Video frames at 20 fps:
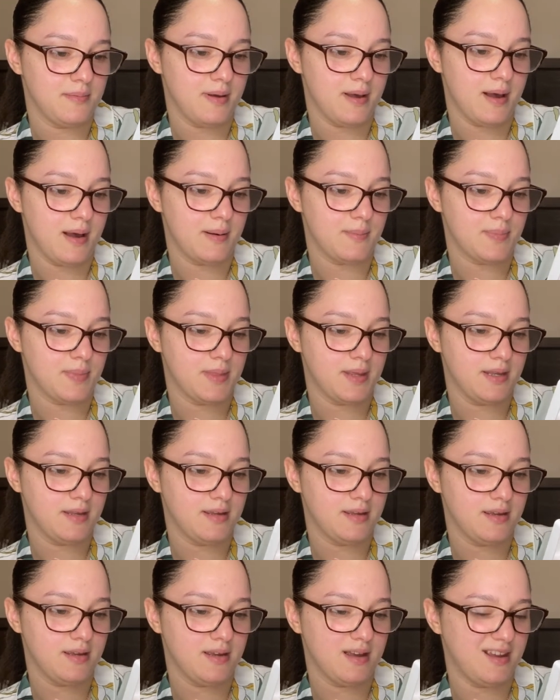I'm
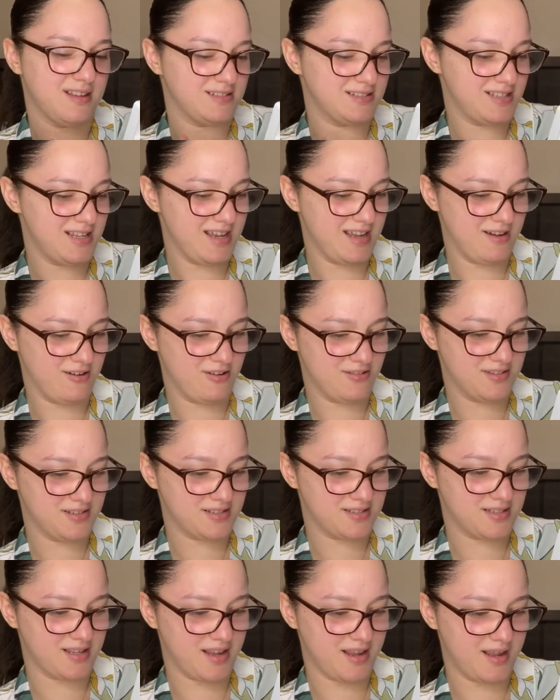thinking, is it all the
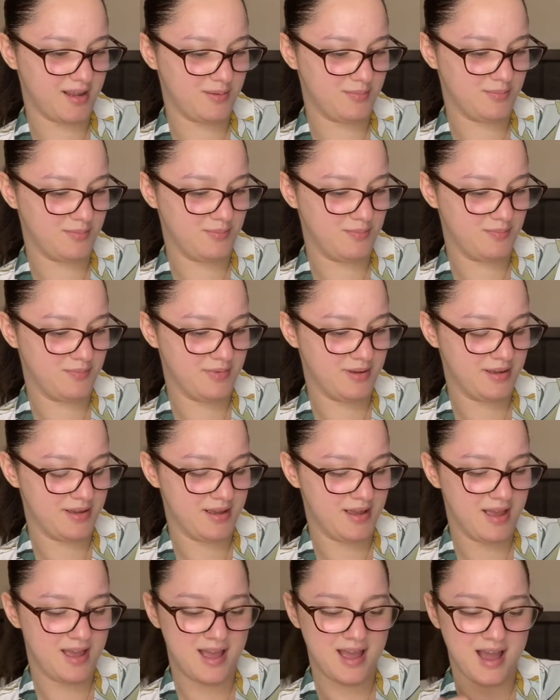same?
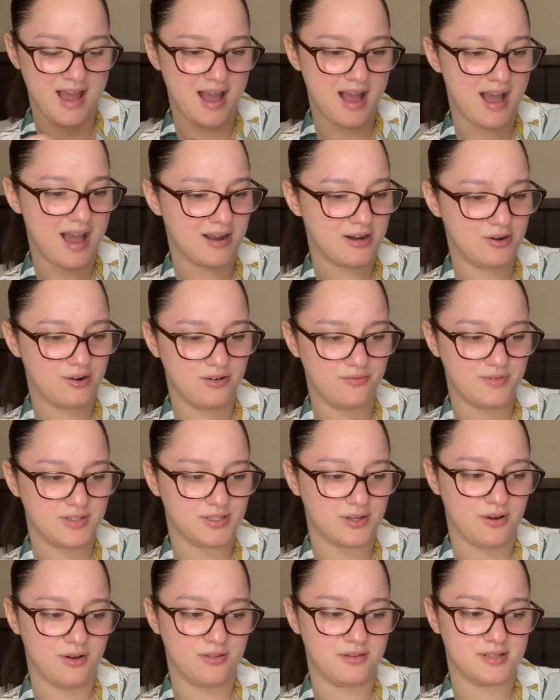I don't know if it's
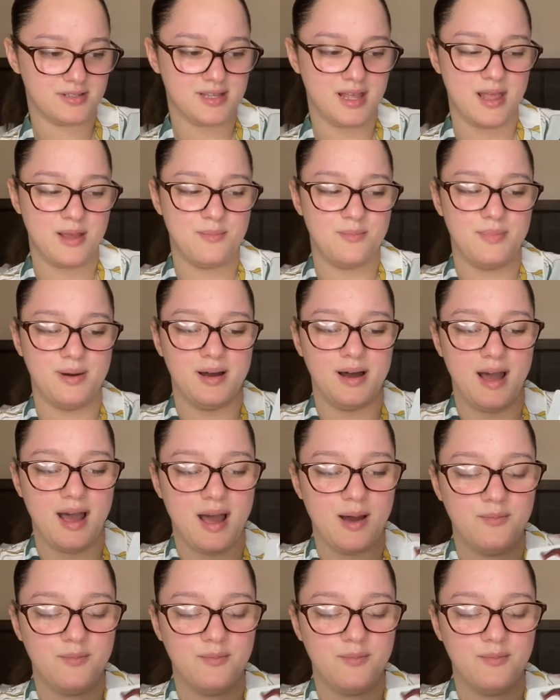all the same, but I'm